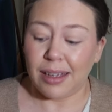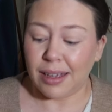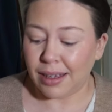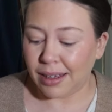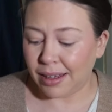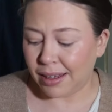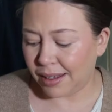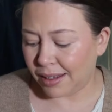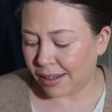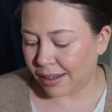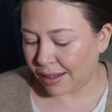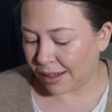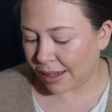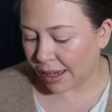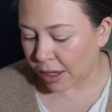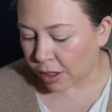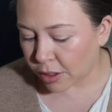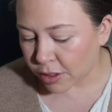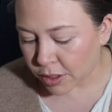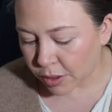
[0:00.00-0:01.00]
Uh,
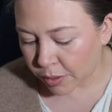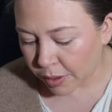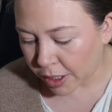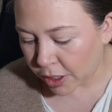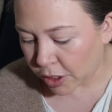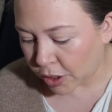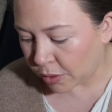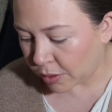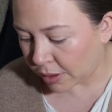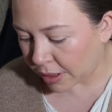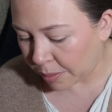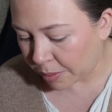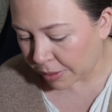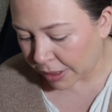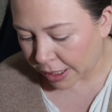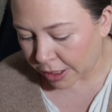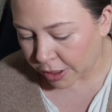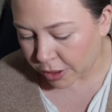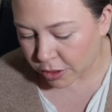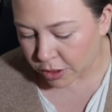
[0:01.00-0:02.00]
I also got a new lip
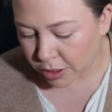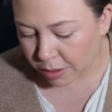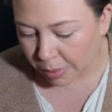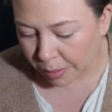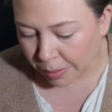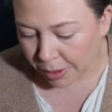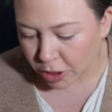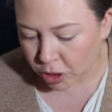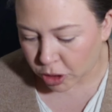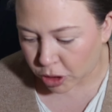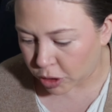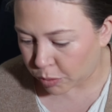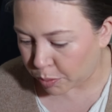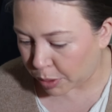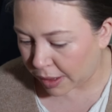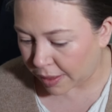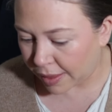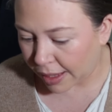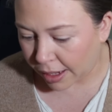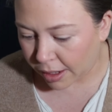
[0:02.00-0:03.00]
liner, so maybe I should
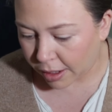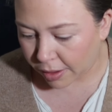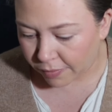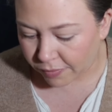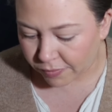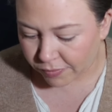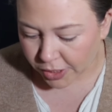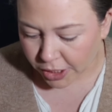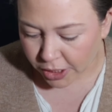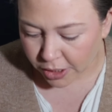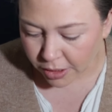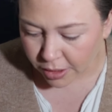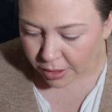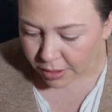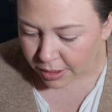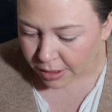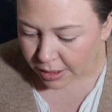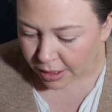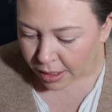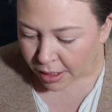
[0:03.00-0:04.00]
put that on
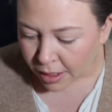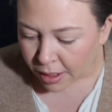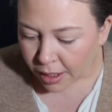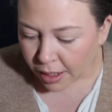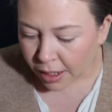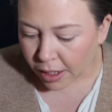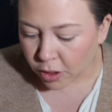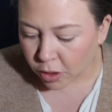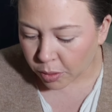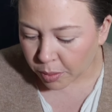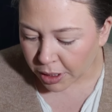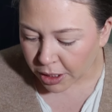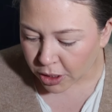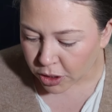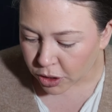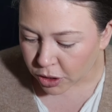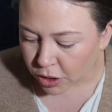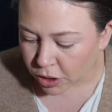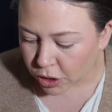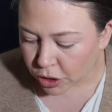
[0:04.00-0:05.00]
first. I
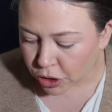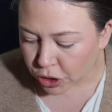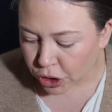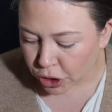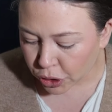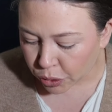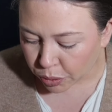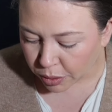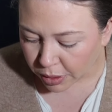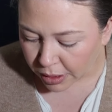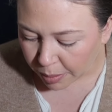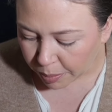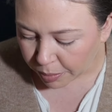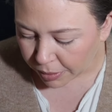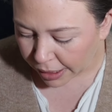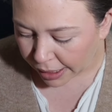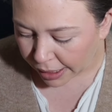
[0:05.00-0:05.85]
normally do lip